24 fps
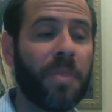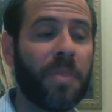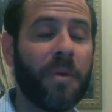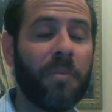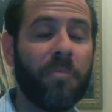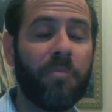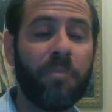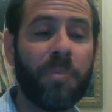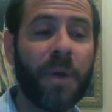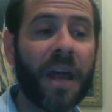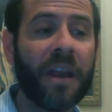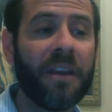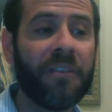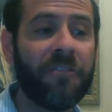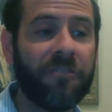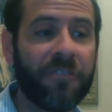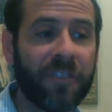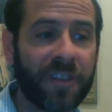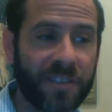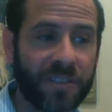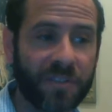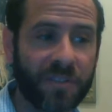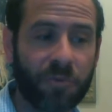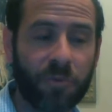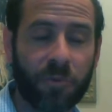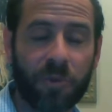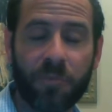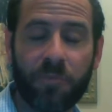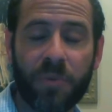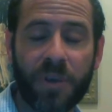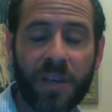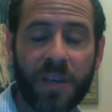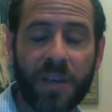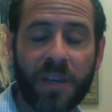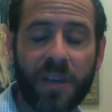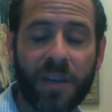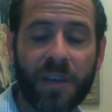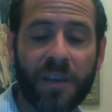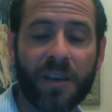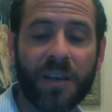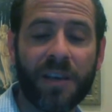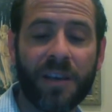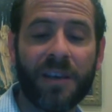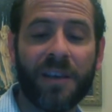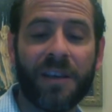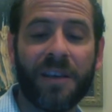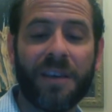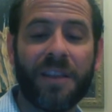the benefits would be
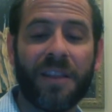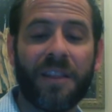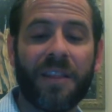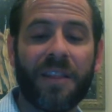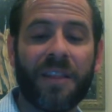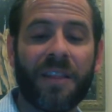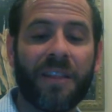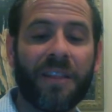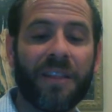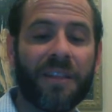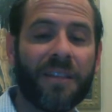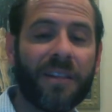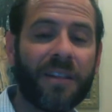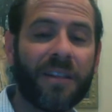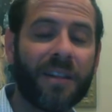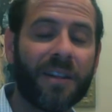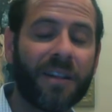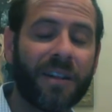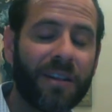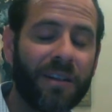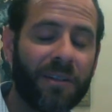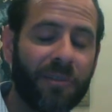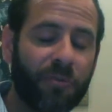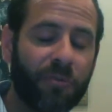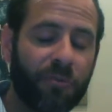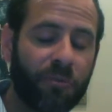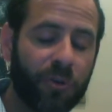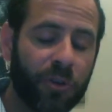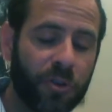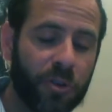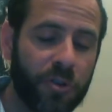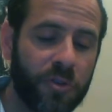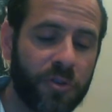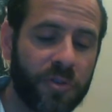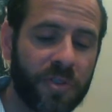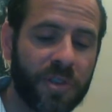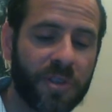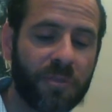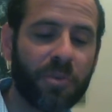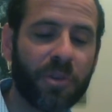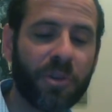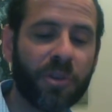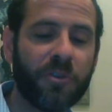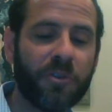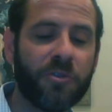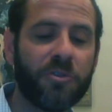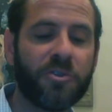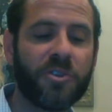reducing
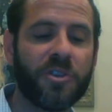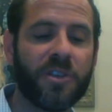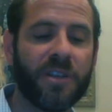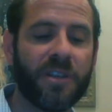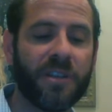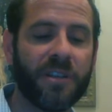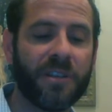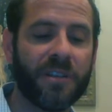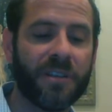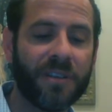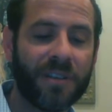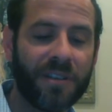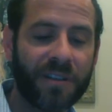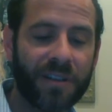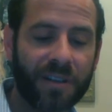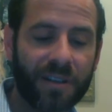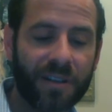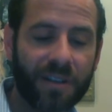pollution.